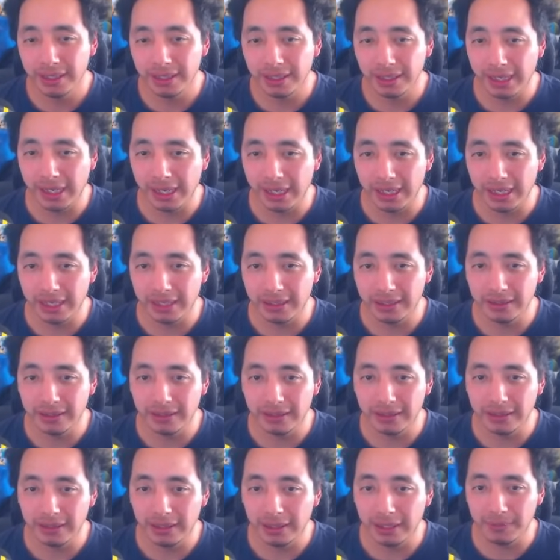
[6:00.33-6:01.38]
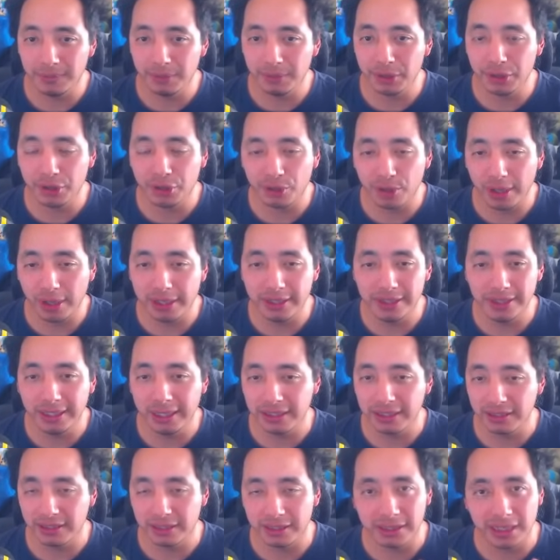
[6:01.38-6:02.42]
And I'm just trying to
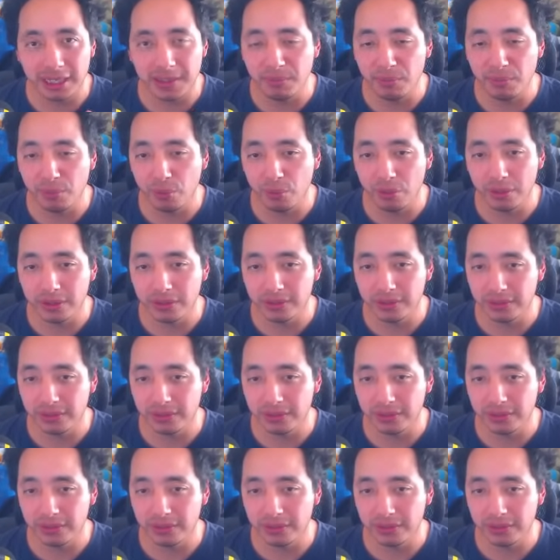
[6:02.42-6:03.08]
get to the same board as